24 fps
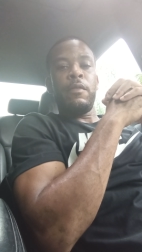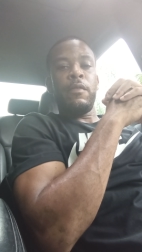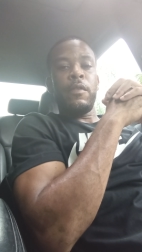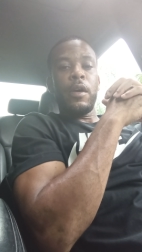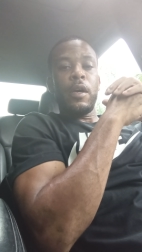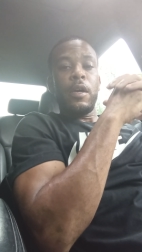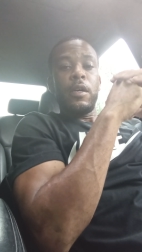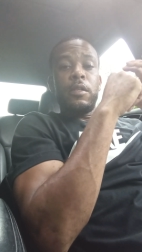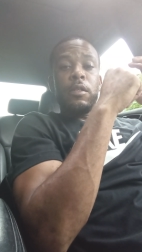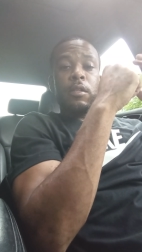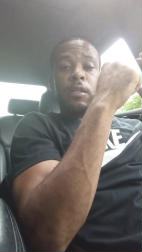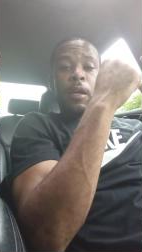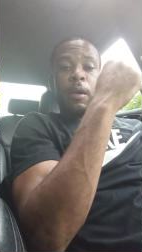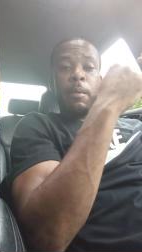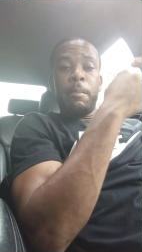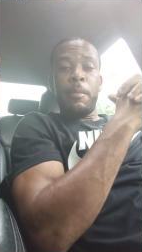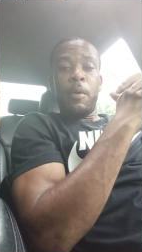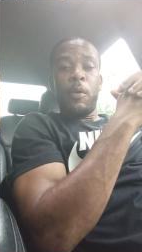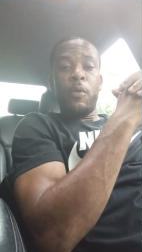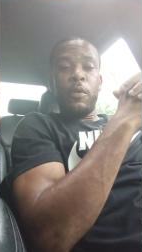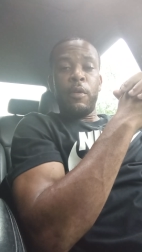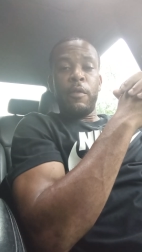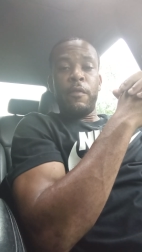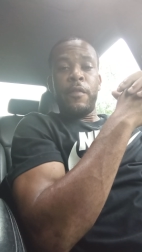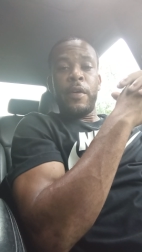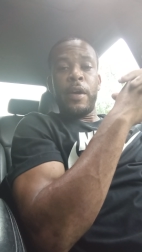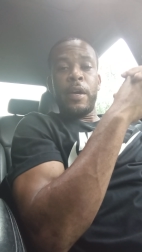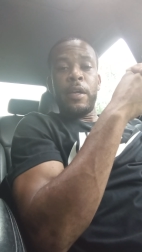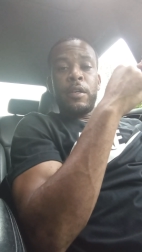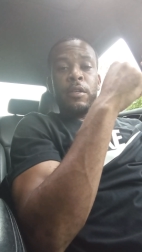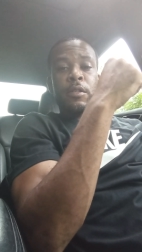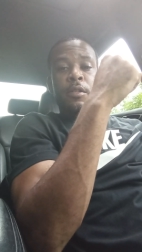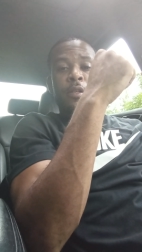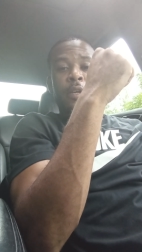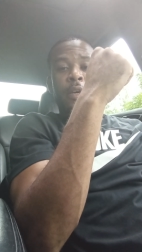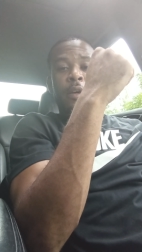stay
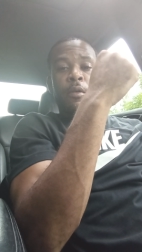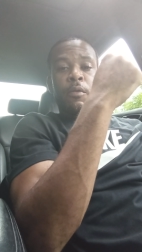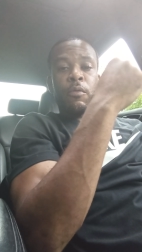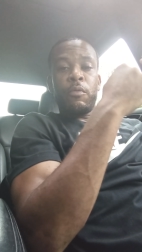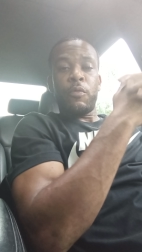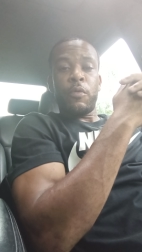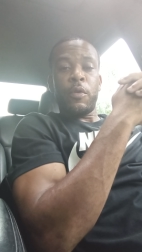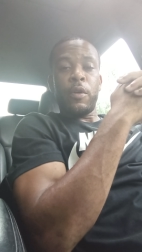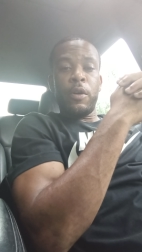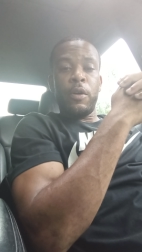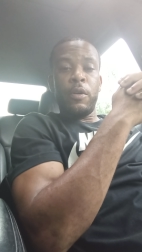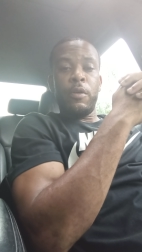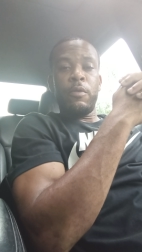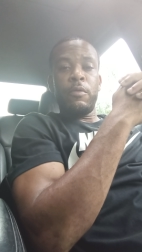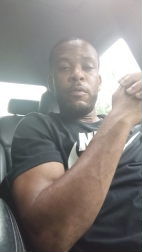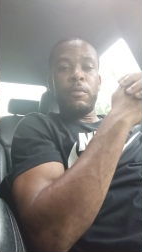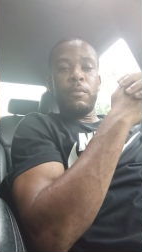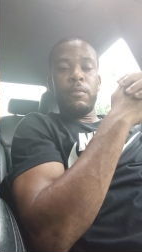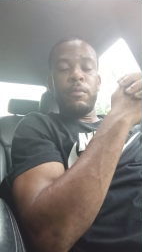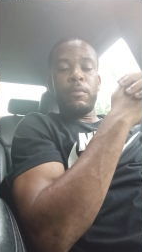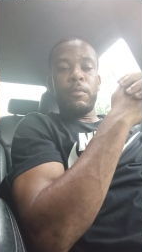motivated, stay real,